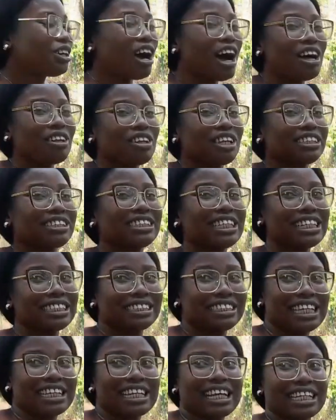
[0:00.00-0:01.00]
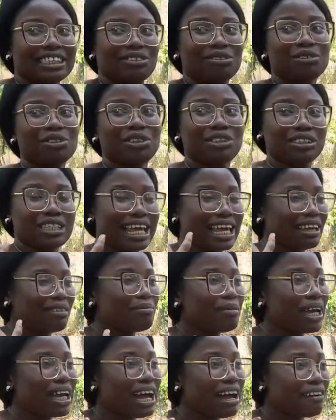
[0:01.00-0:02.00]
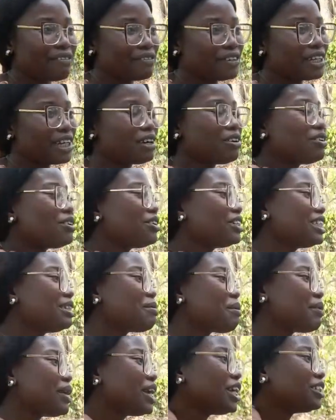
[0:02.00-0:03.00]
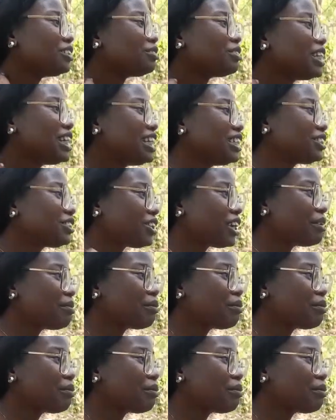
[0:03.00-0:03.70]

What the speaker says: So all those things like that would like make her feel that like, oh, maybe he's really sorry.